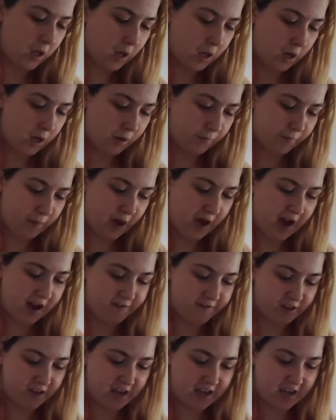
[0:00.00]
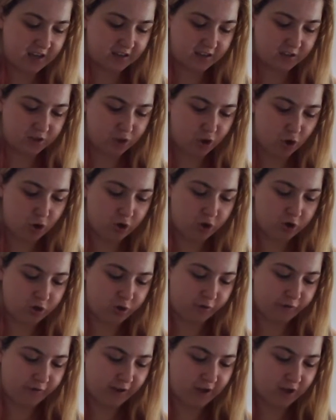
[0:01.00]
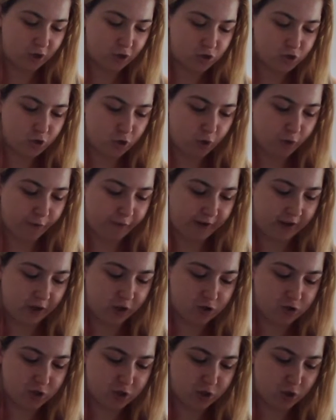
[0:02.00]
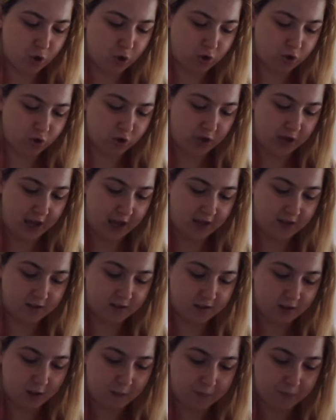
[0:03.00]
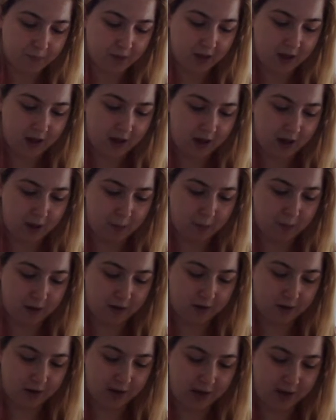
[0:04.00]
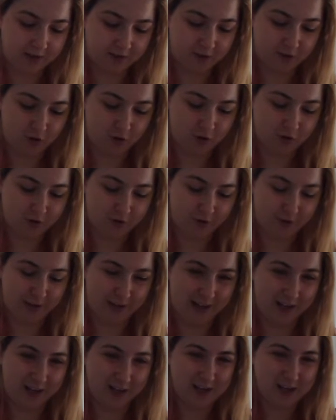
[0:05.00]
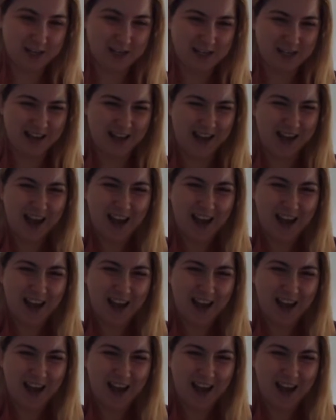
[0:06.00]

Have legs as long as your fingers, or fingers as long as your legs. And I went, legs as long as your fingers.